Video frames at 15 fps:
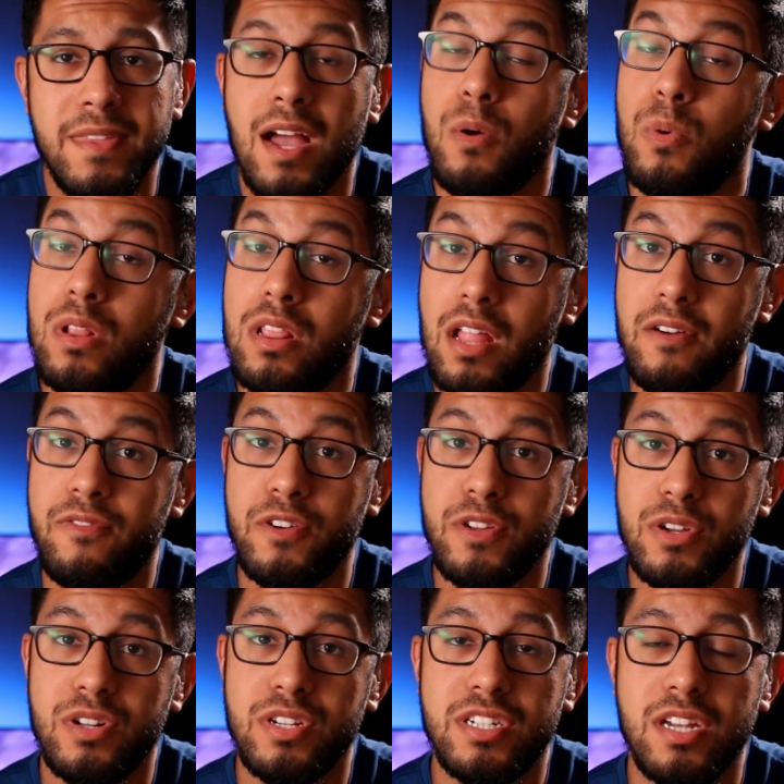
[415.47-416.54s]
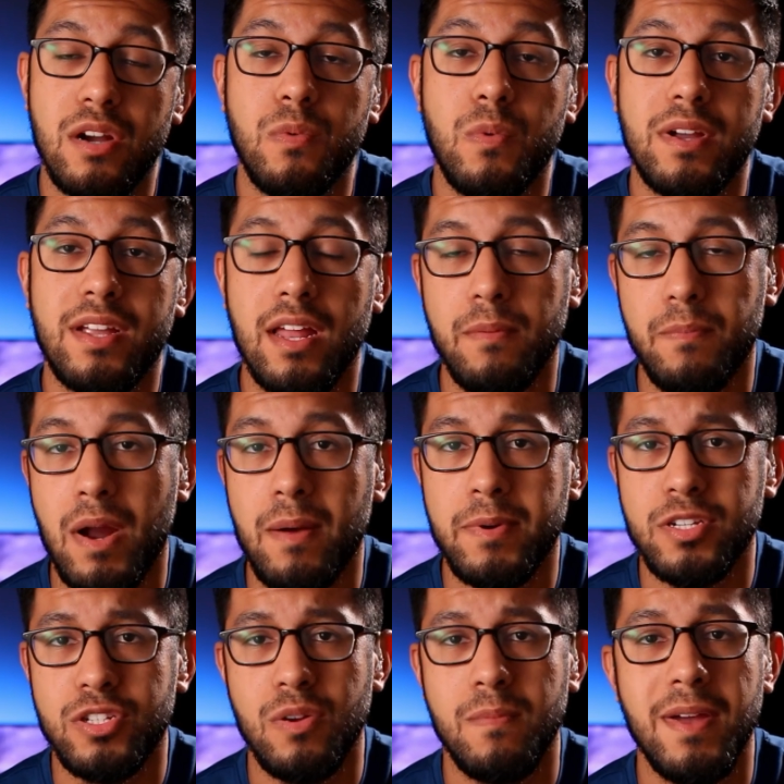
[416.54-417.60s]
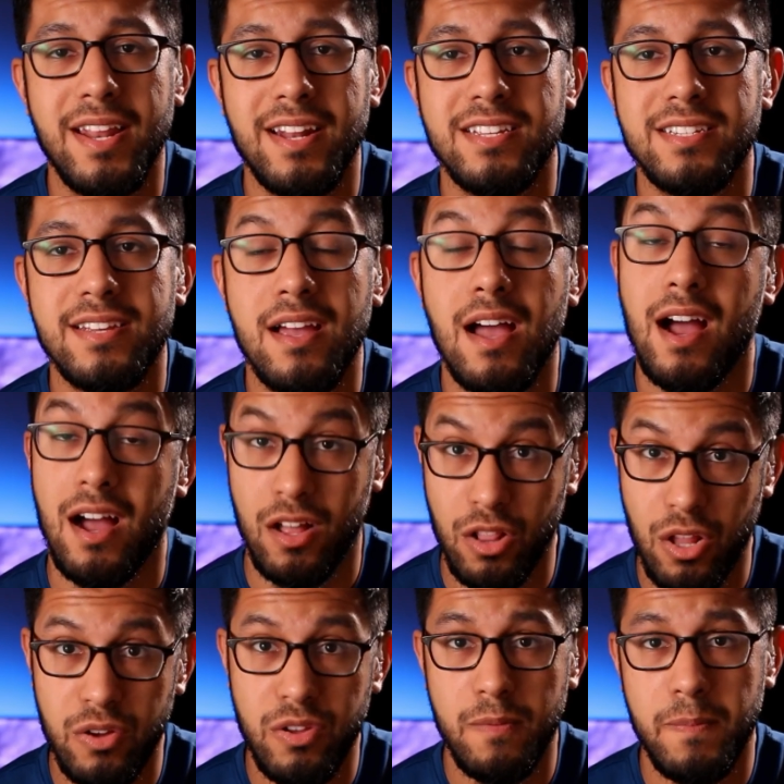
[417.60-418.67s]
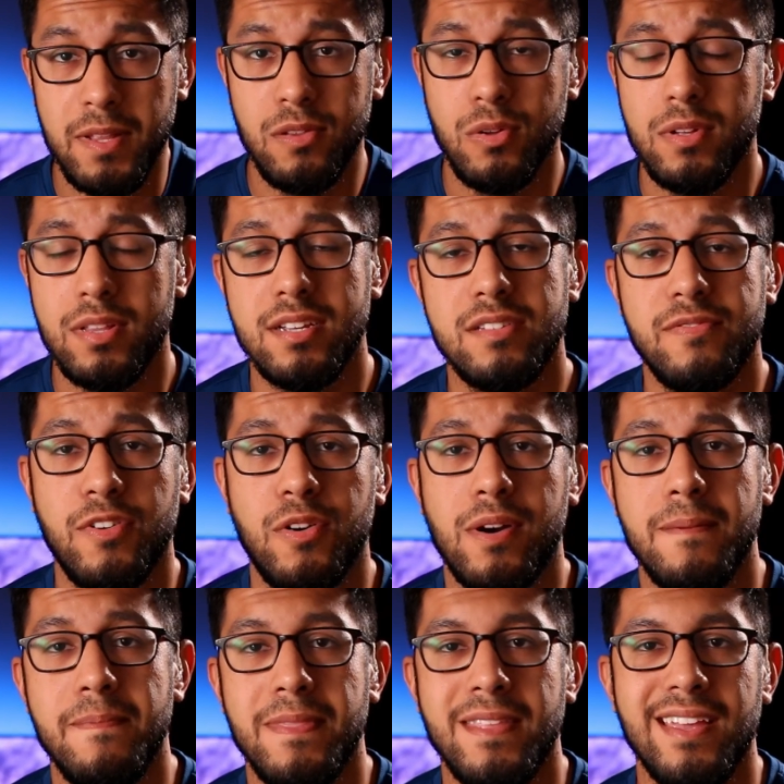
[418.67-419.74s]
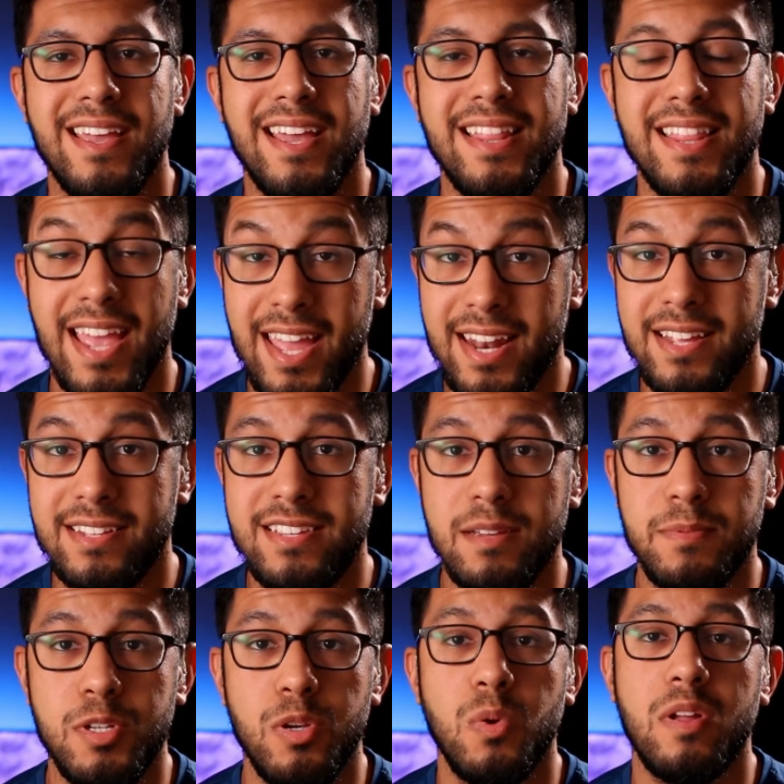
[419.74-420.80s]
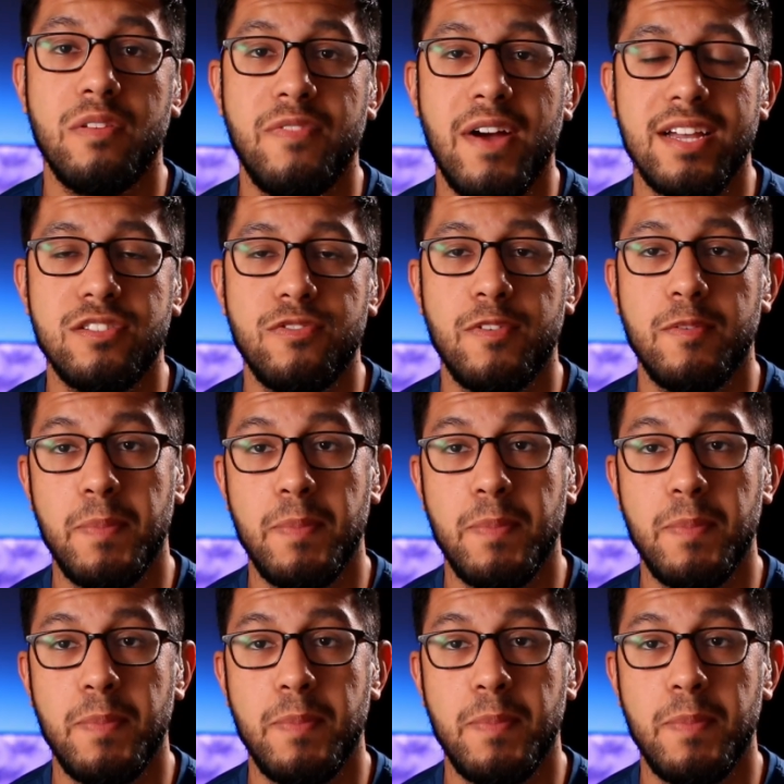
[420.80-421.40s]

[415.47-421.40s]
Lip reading: I would love for you to share what kind of properties you manage, how long you've been doing this for, and any tips you will advise for